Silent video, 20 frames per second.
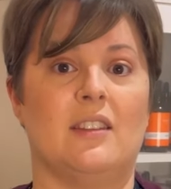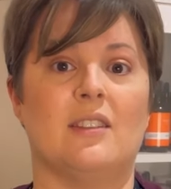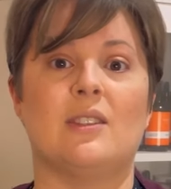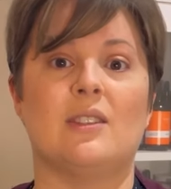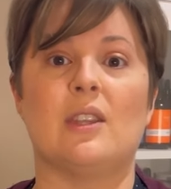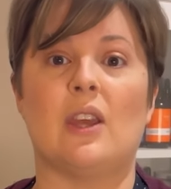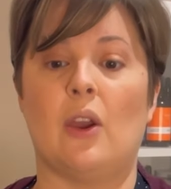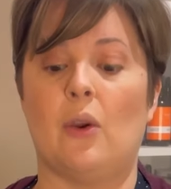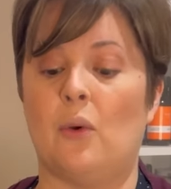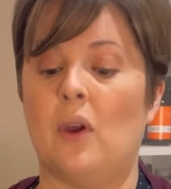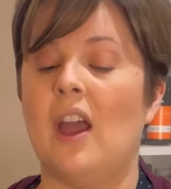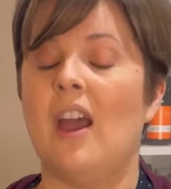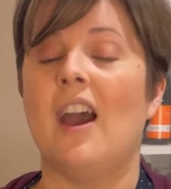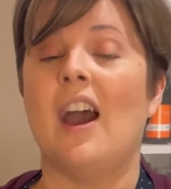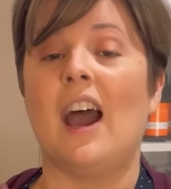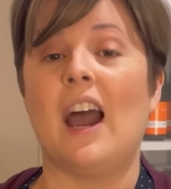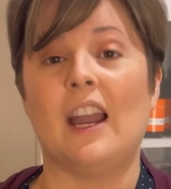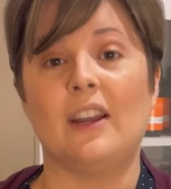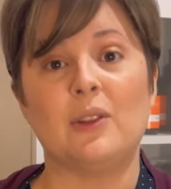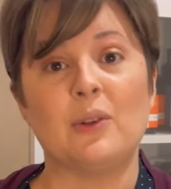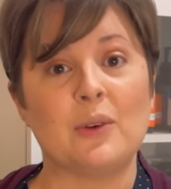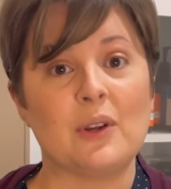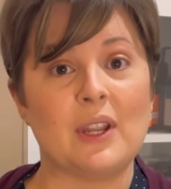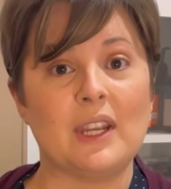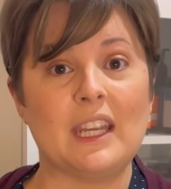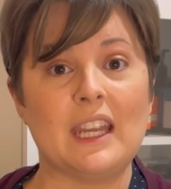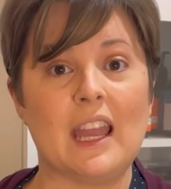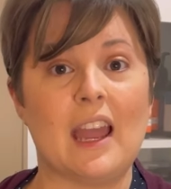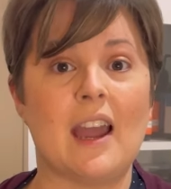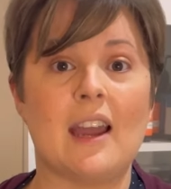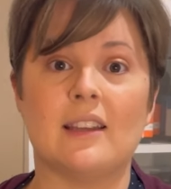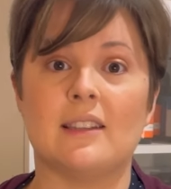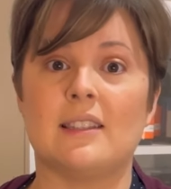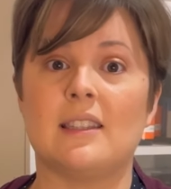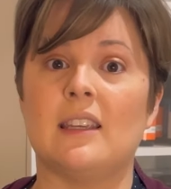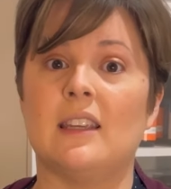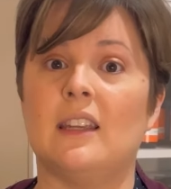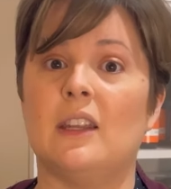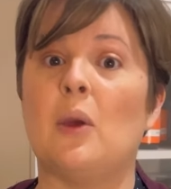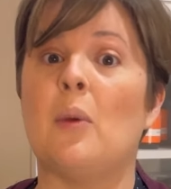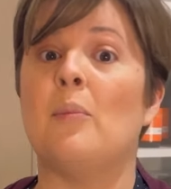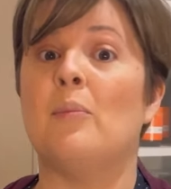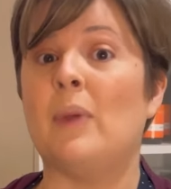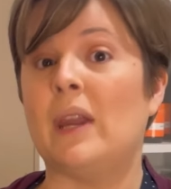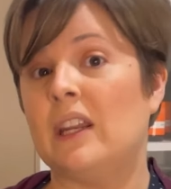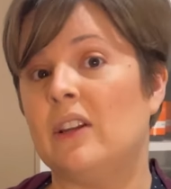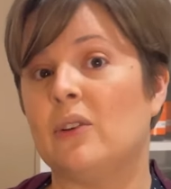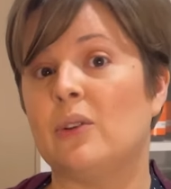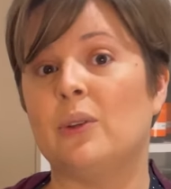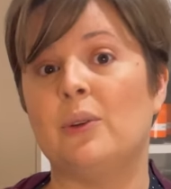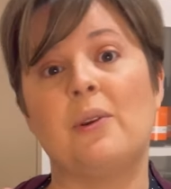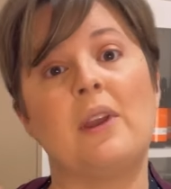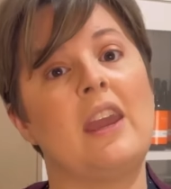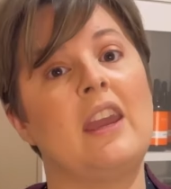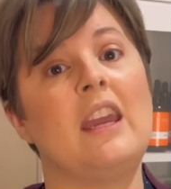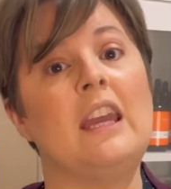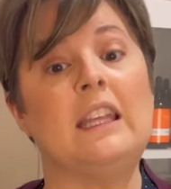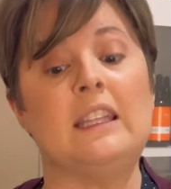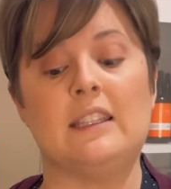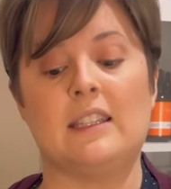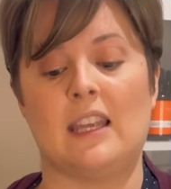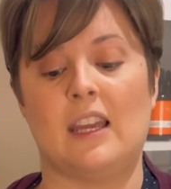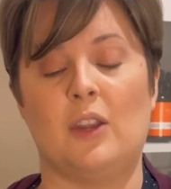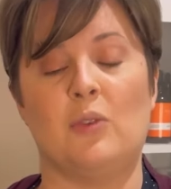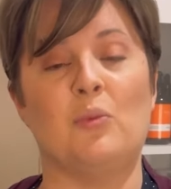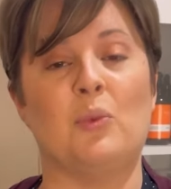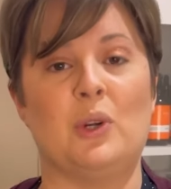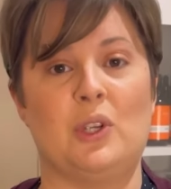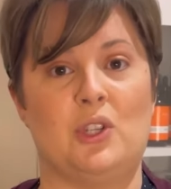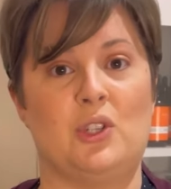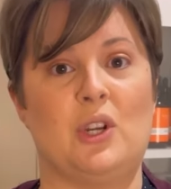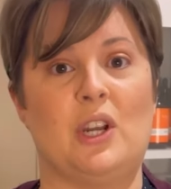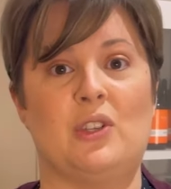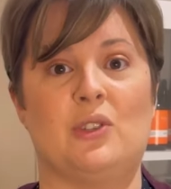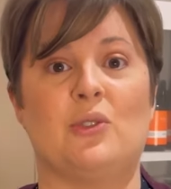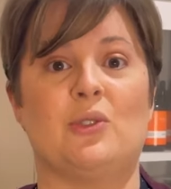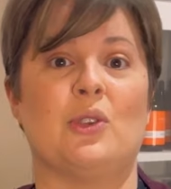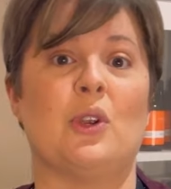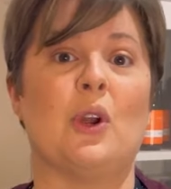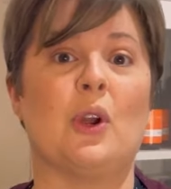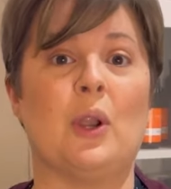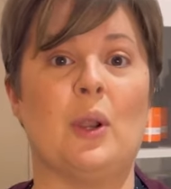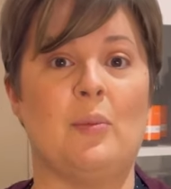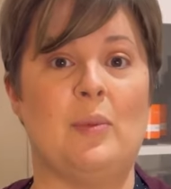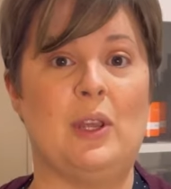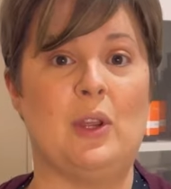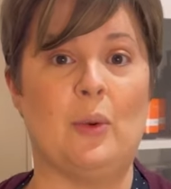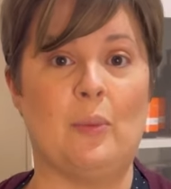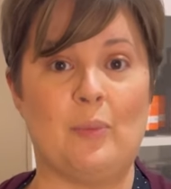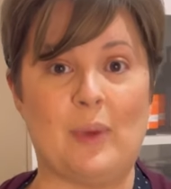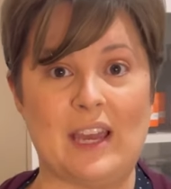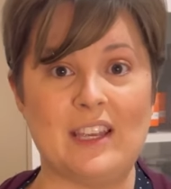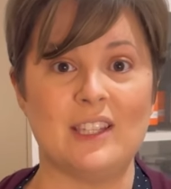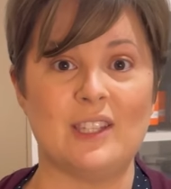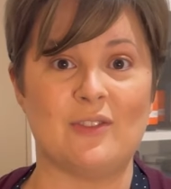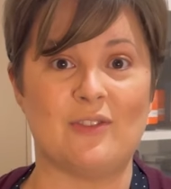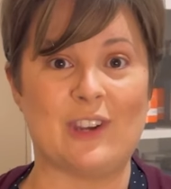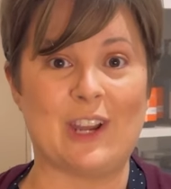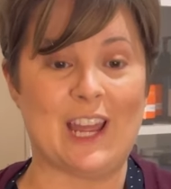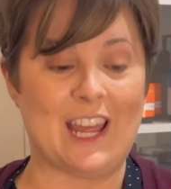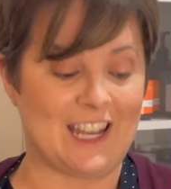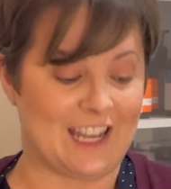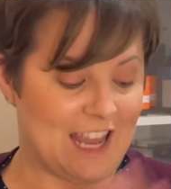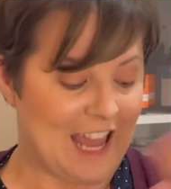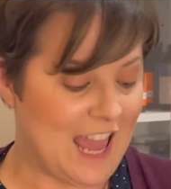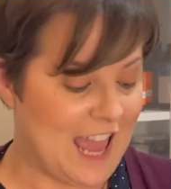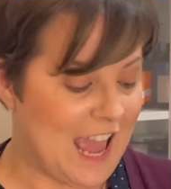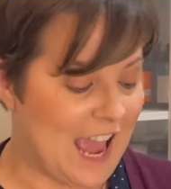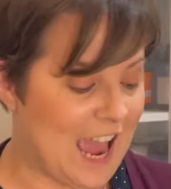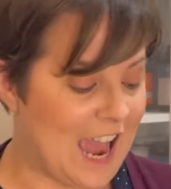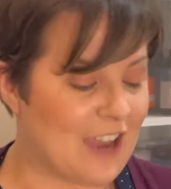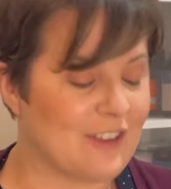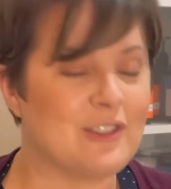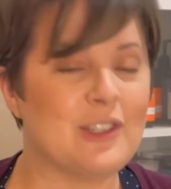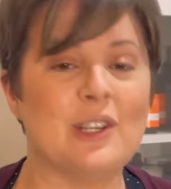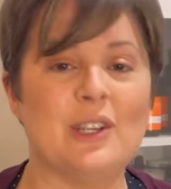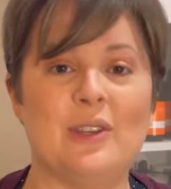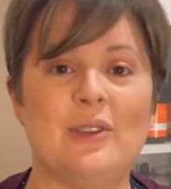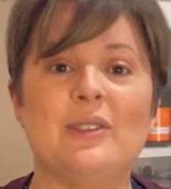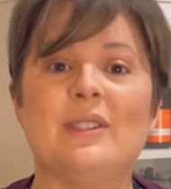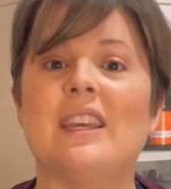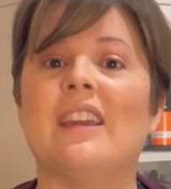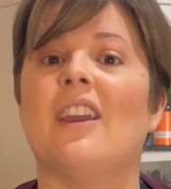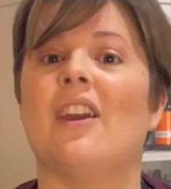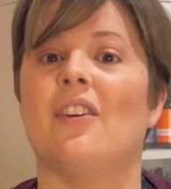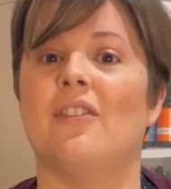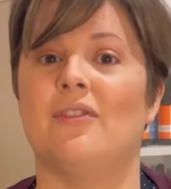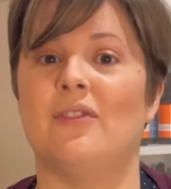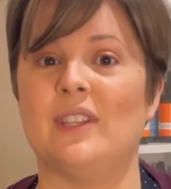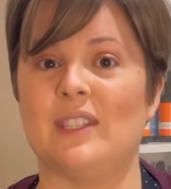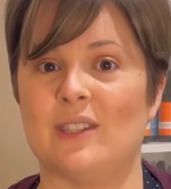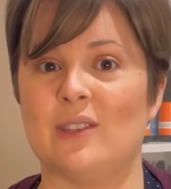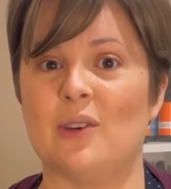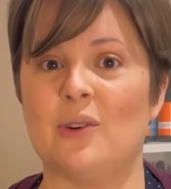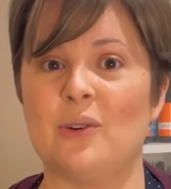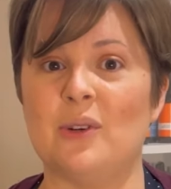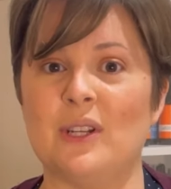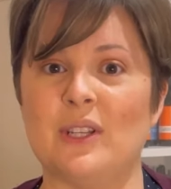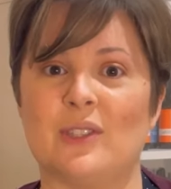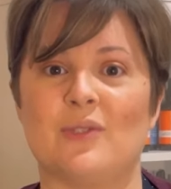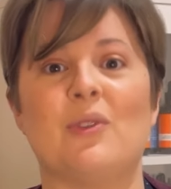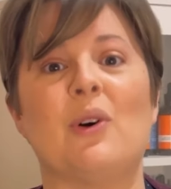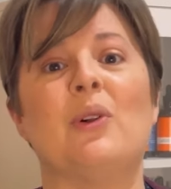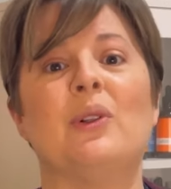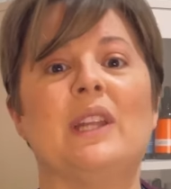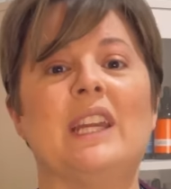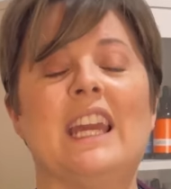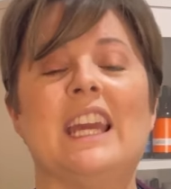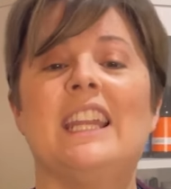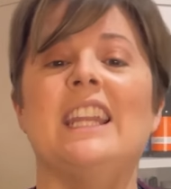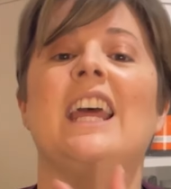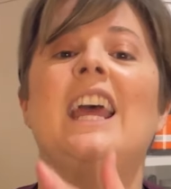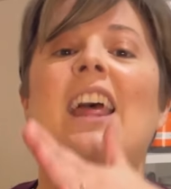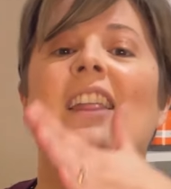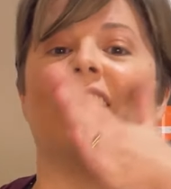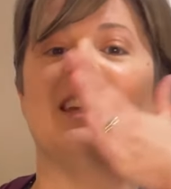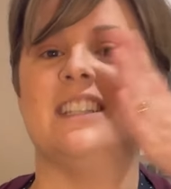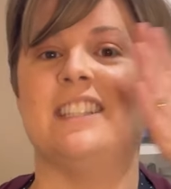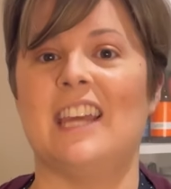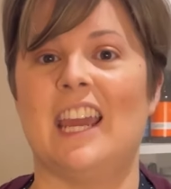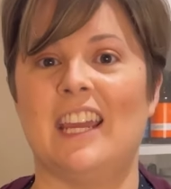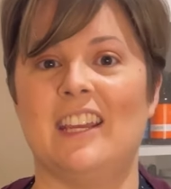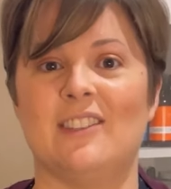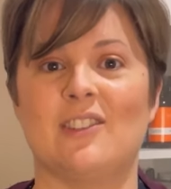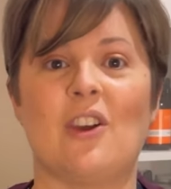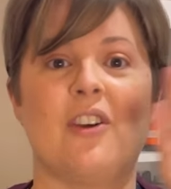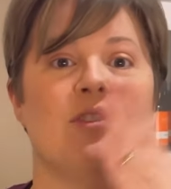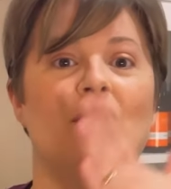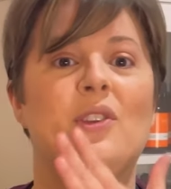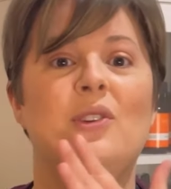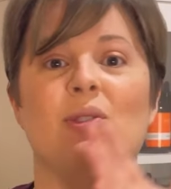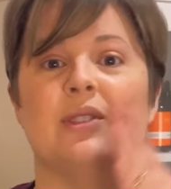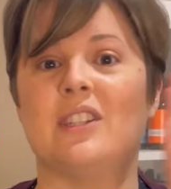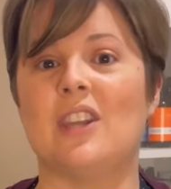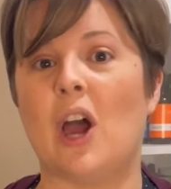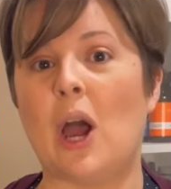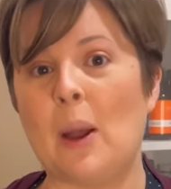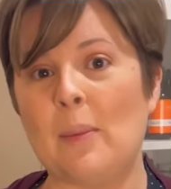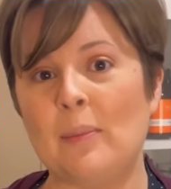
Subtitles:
So hyaluronic acid, beta glucans, and moisturizers are gonna be your best friend after using a physical exfoliant that takes off those top